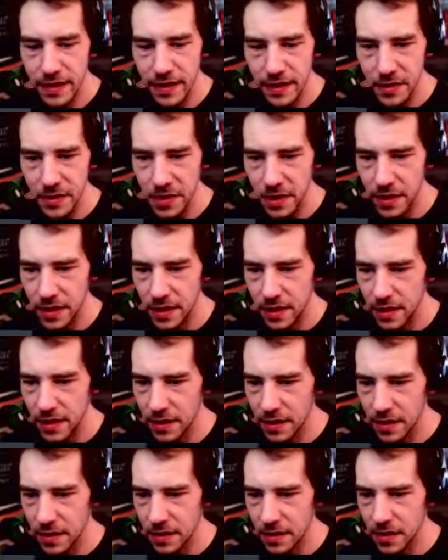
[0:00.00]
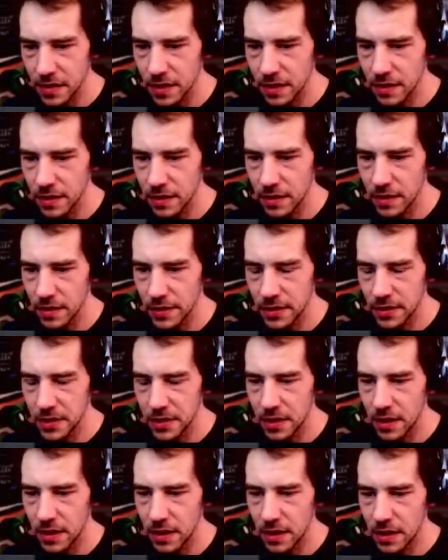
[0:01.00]
as he is in
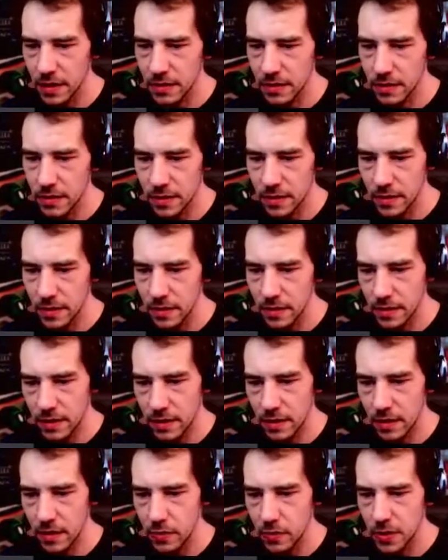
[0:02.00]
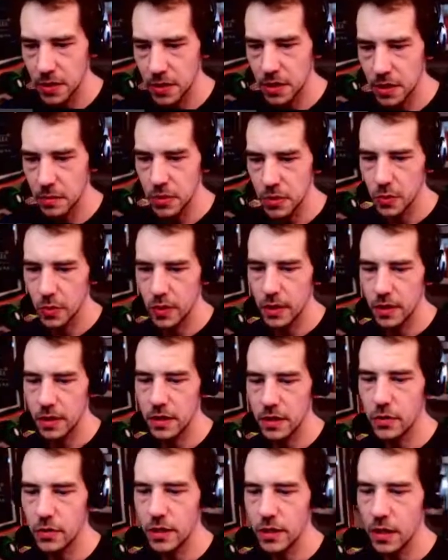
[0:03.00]
listening and always seems willing
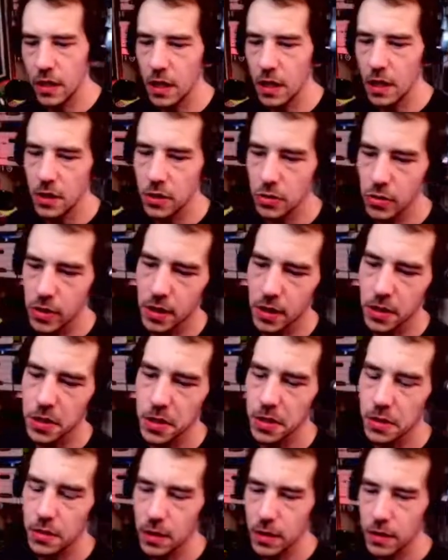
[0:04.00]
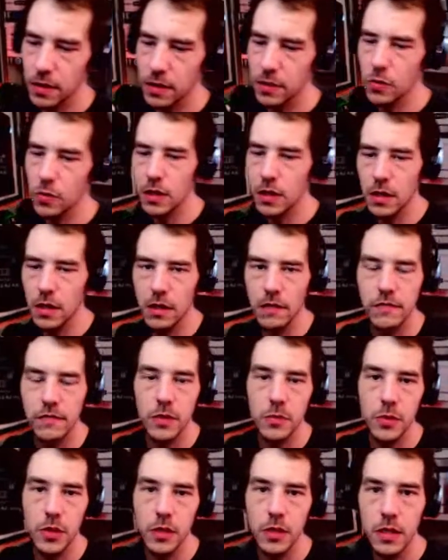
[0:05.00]
to engage with us. Another One Love
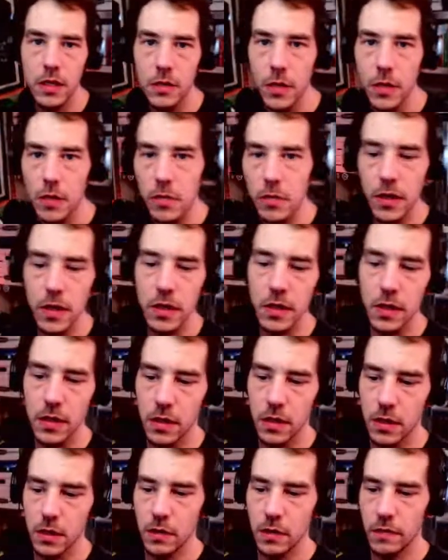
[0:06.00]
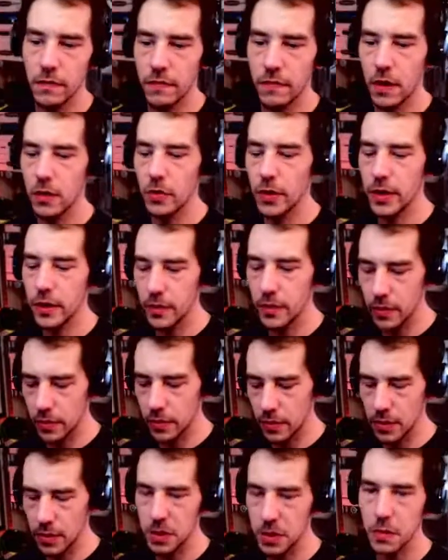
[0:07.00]
community member following
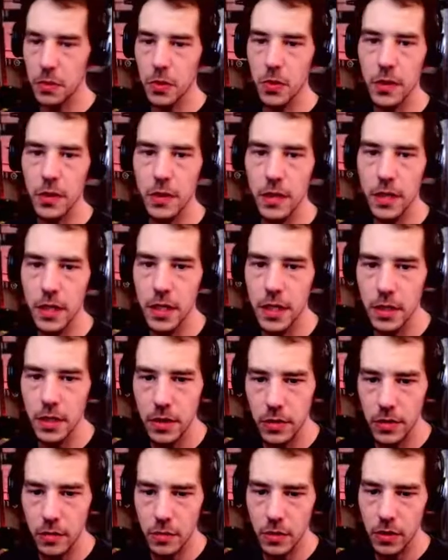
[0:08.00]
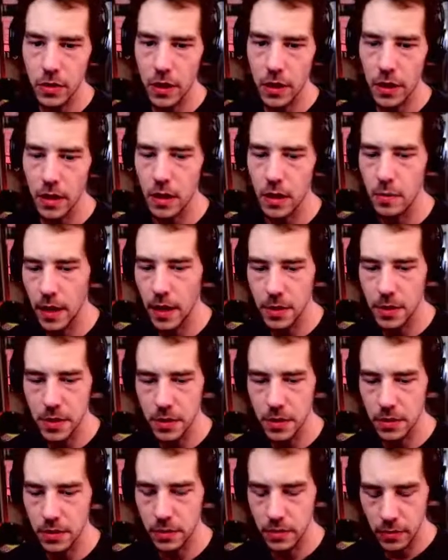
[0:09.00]
through to support DTube, trying our best
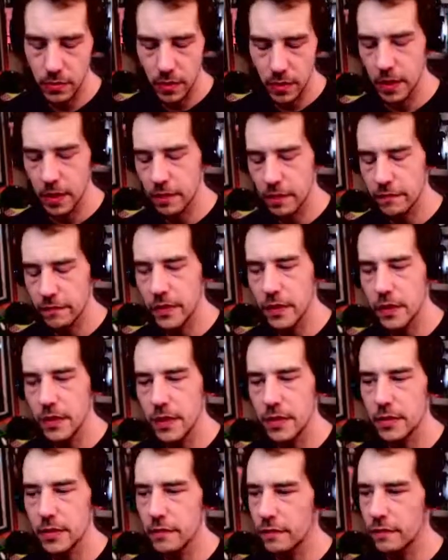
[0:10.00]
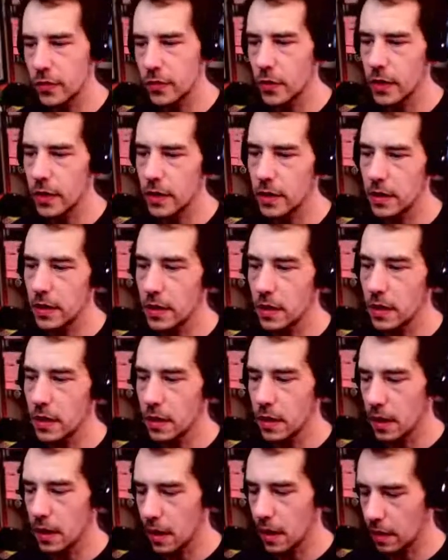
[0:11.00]
to fill in the void
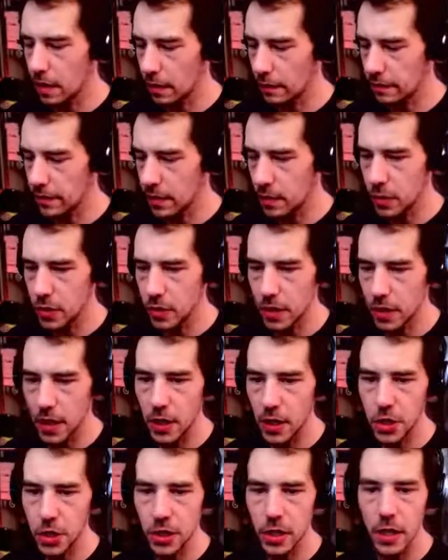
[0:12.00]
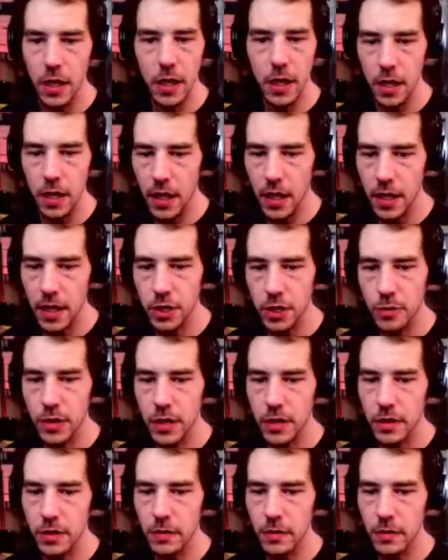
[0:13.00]
of communication and engagement.